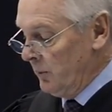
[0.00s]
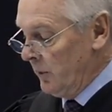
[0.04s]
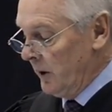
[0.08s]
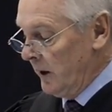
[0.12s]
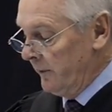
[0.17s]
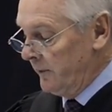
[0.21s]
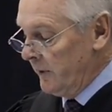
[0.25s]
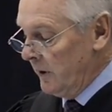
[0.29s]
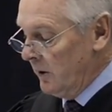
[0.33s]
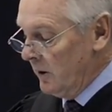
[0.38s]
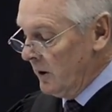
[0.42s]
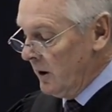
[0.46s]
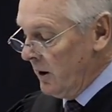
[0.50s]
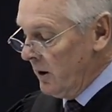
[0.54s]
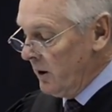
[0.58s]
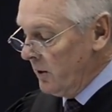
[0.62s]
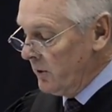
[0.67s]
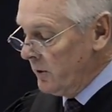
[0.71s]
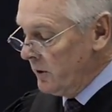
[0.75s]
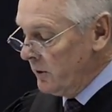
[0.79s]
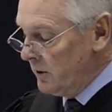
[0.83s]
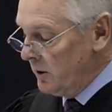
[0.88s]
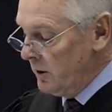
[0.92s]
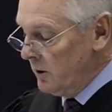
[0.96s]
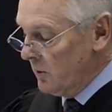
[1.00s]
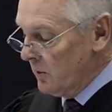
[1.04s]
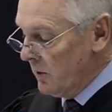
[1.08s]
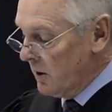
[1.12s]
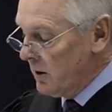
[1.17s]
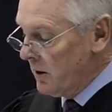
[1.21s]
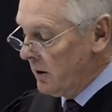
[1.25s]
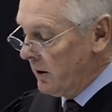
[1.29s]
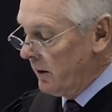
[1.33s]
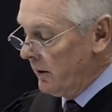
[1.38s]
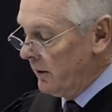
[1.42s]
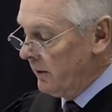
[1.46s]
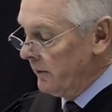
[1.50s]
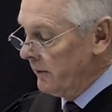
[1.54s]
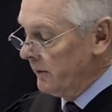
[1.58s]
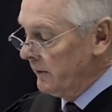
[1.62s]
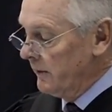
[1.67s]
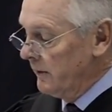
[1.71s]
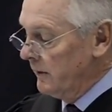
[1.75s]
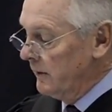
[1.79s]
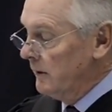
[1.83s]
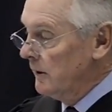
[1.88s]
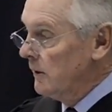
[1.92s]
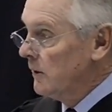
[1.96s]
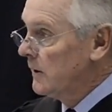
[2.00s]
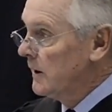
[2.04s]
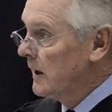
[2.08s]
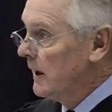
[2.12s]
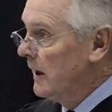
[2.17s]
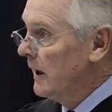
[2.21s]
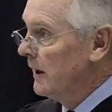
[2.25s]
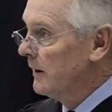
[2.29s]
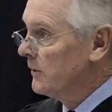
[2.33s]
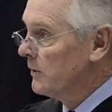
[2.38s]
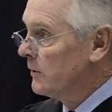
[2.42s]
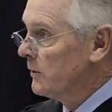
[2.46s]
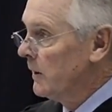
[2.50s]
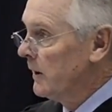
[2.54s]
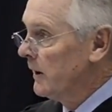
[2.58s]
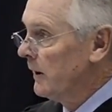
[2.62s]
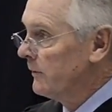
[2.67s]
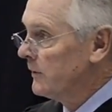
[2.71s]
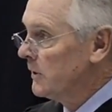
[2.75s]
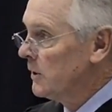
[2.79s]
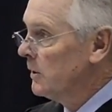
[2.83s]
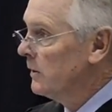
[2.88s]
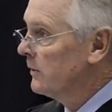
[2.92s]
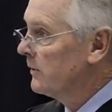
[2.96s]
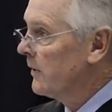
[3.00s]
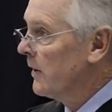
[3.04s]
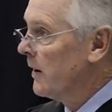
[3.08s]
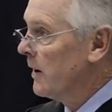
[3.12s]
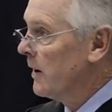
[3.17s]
But if you know who you are, You can't drift too